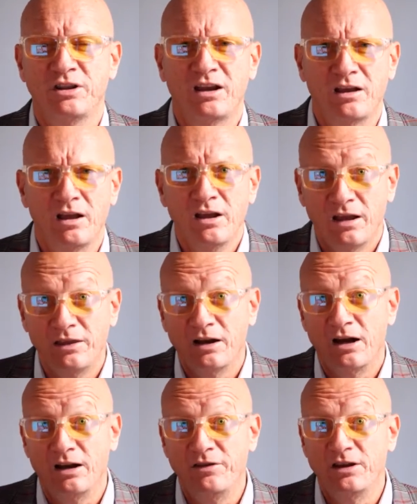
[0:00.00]
and they
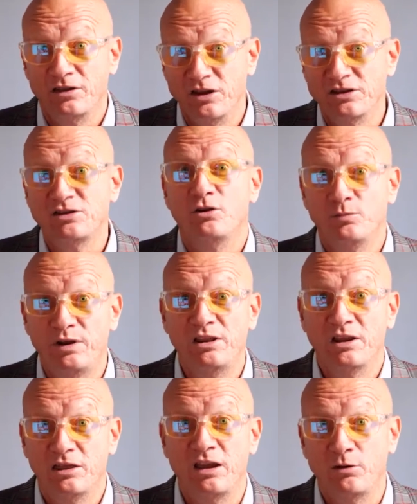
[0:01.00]
kind of think this could be
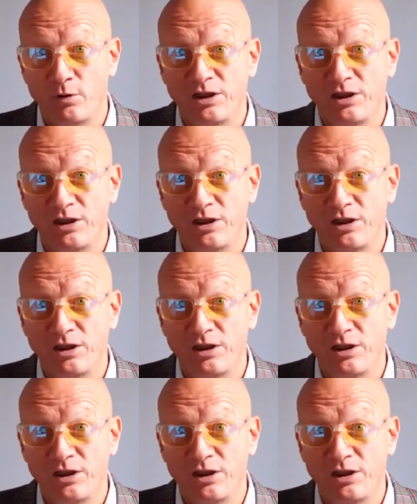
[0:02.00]
the thing